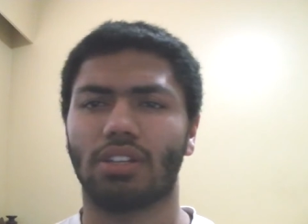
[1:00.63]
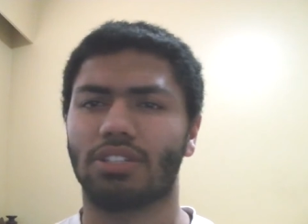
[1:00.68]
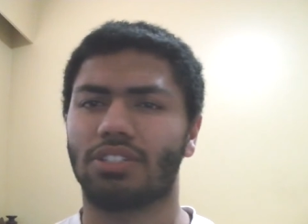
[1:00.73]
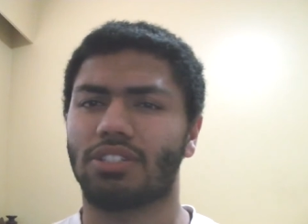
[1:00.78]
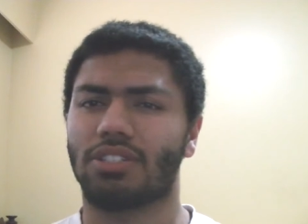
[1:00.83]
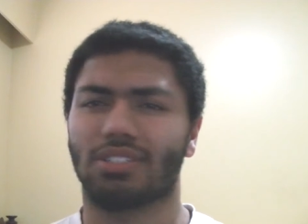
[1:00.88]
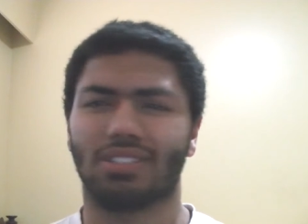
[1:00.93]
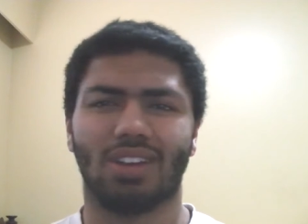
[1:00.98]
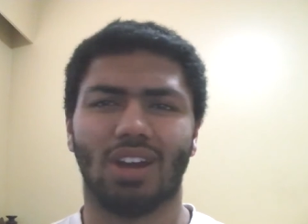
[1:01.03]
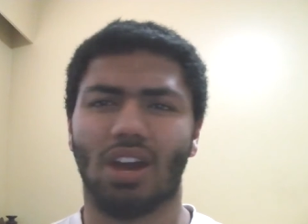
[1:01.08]
it
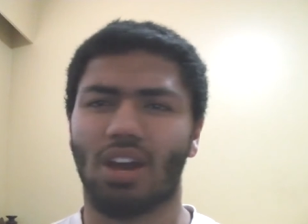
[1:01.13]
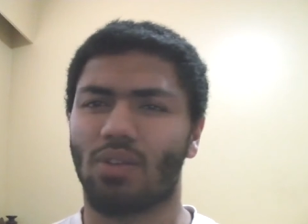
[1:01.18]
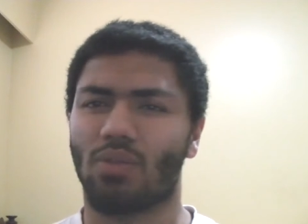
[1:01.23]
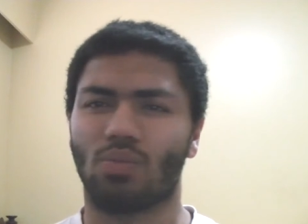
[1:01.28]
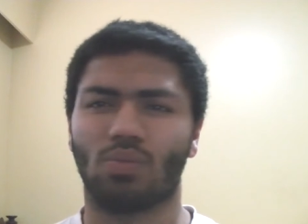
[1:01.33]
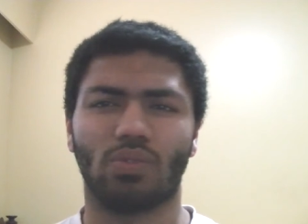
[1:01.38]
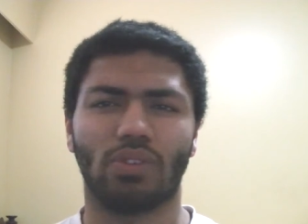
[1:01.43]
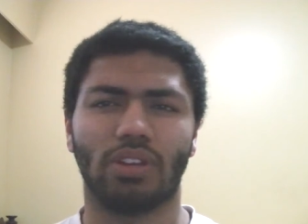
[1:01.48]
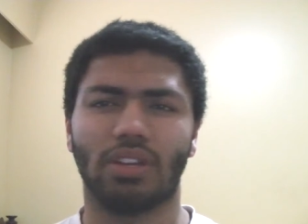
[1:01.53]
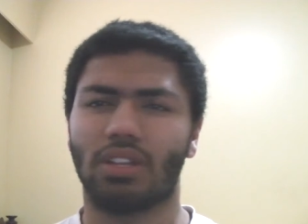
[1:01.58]
just
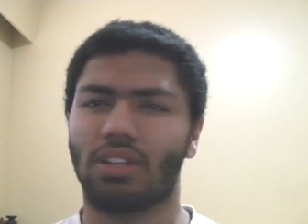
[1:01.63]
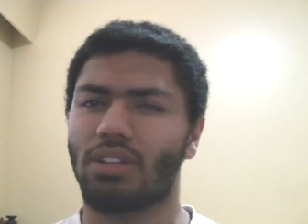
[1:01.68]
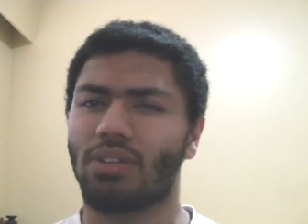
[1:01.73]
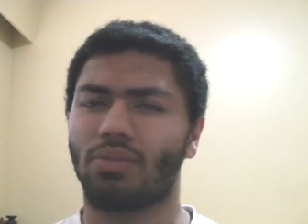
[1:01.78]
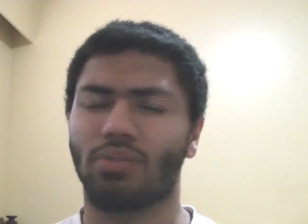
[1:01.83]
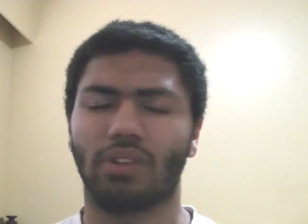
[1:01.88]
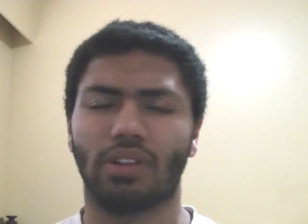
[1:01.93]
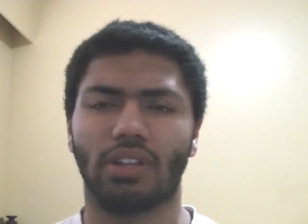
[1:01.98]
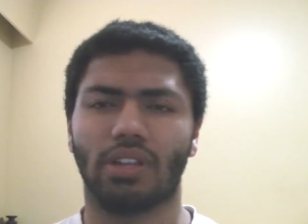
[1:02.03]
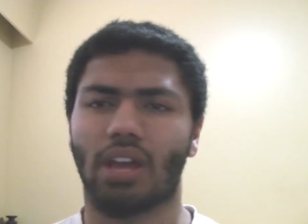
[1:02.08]
got really,
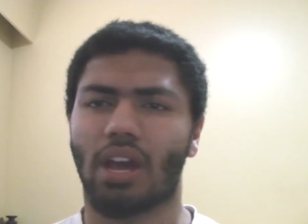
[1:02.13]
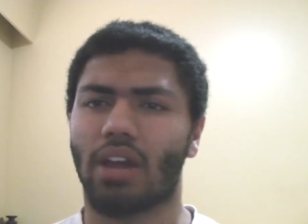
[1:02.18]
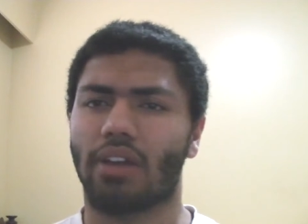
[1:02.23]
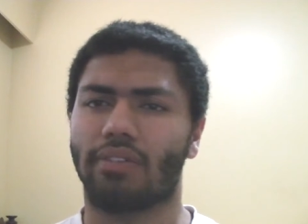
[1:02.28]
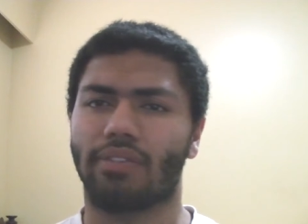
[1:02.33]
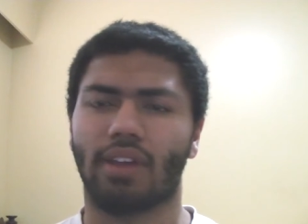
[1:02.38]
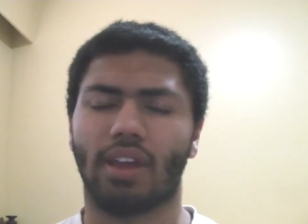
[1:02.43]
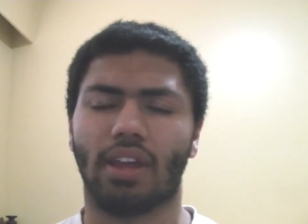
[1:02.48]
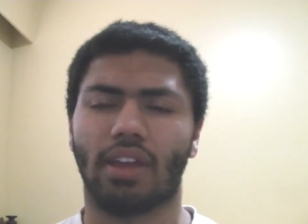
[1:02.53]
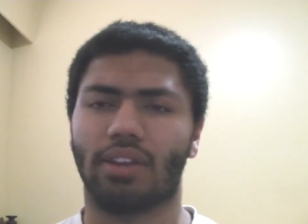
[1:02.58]
really out
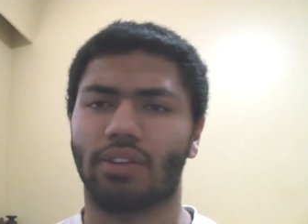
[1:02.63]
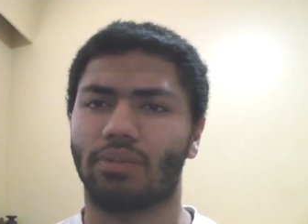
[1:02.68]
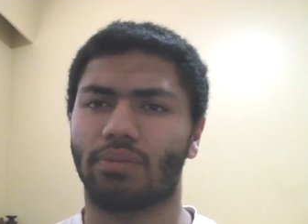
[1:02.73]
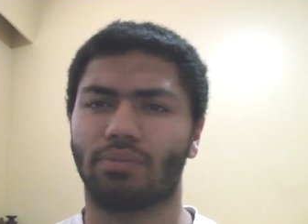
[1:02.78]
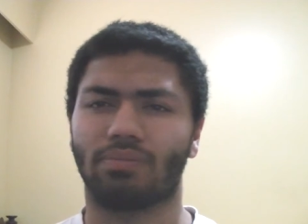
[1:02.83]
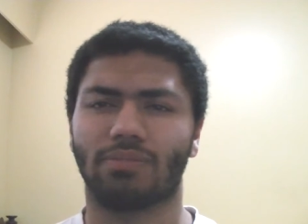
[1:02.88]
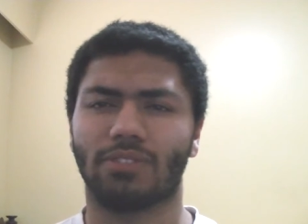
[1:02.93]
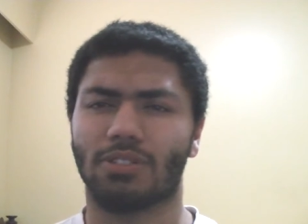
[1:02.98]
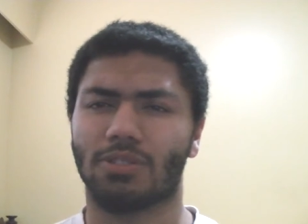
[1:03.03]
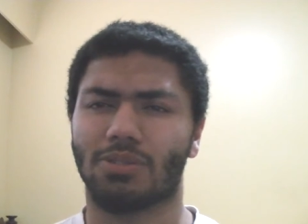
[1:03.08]
of hand and
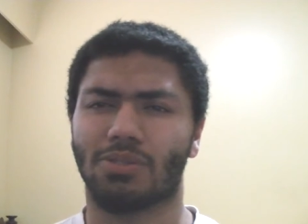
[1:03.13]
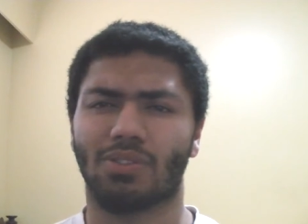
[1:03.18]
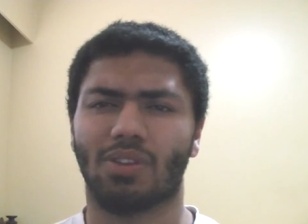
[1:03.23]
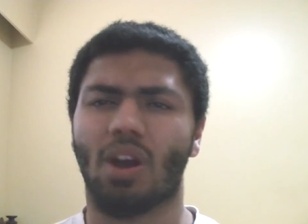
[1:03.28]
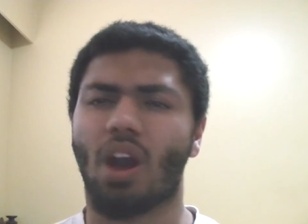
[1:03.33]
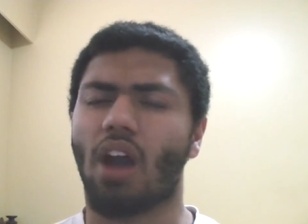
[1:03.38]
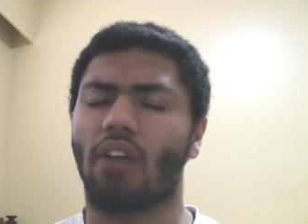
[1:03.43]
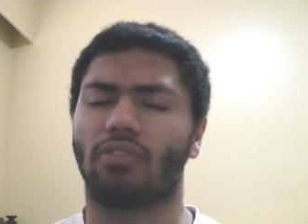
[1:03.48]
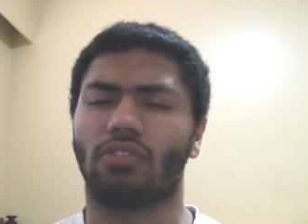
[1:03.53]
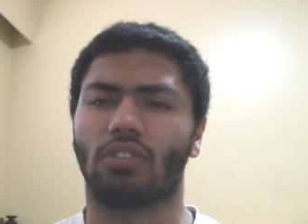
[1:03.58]
just
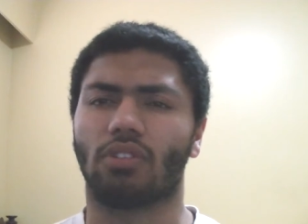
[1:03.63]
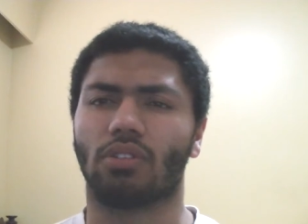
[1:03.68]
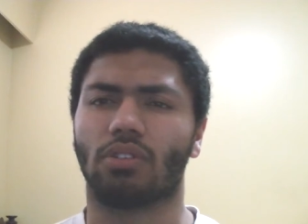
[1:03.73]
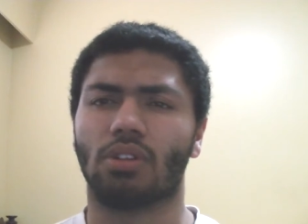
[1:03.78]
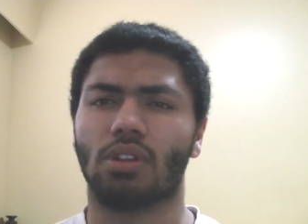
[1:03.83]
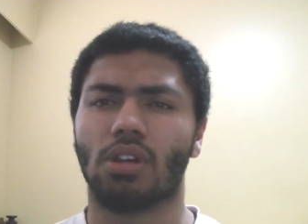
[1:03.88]
awful.